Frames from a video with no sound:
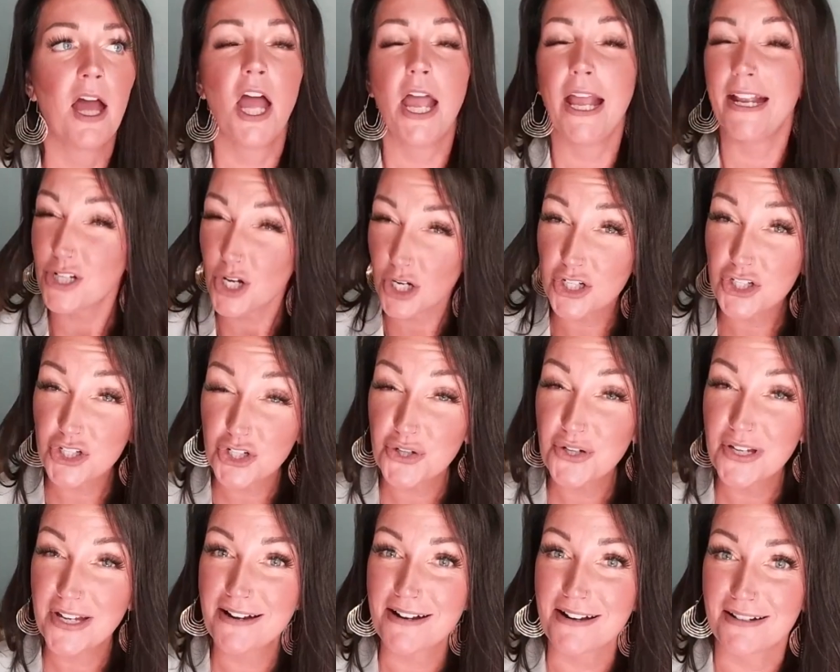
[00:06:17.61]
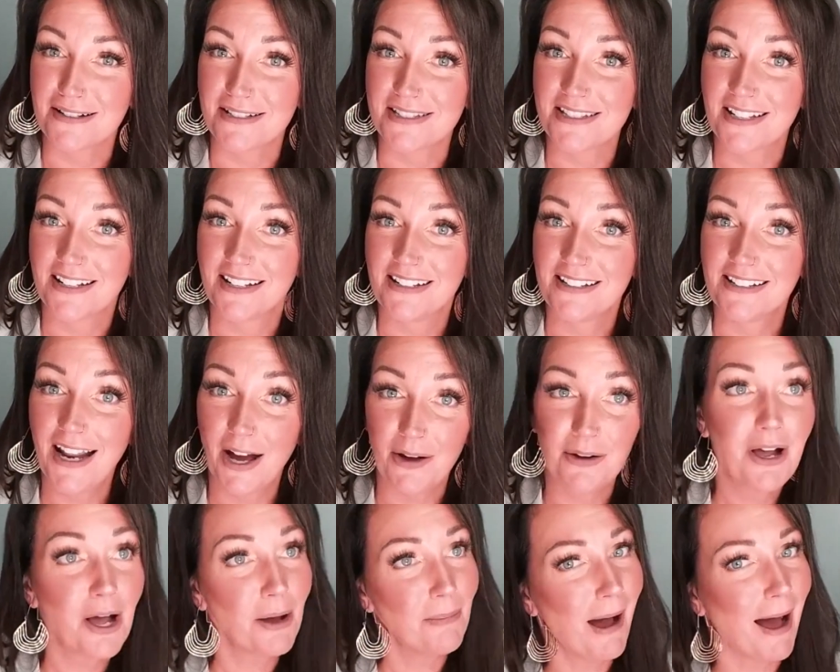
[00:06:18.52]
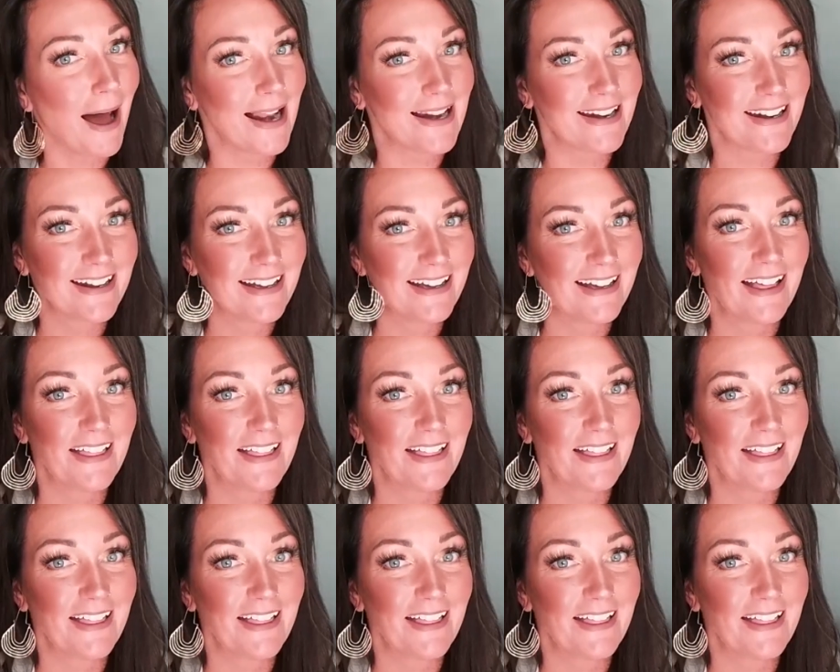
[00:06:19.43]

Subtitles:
It took 2 years. Now, come on.